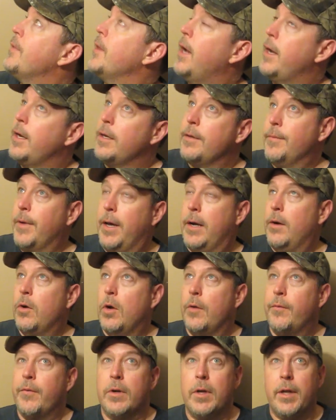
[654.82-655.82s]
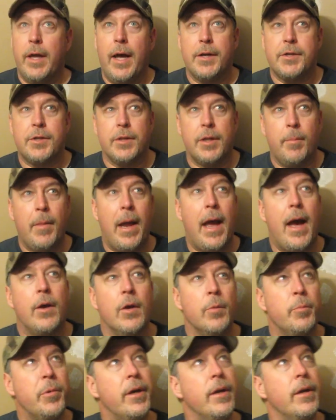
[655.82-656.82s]
that I, I don't know if it'll actually
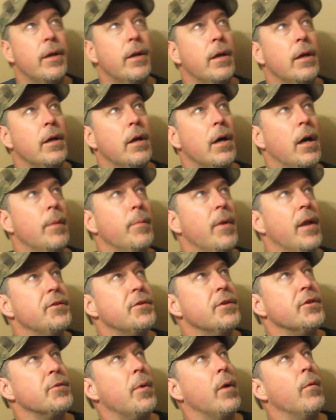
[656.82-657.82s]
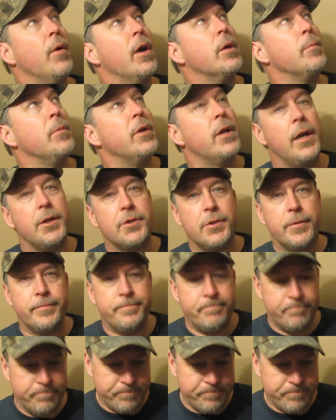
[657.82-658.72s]
matter, but um, that's just my recommendation.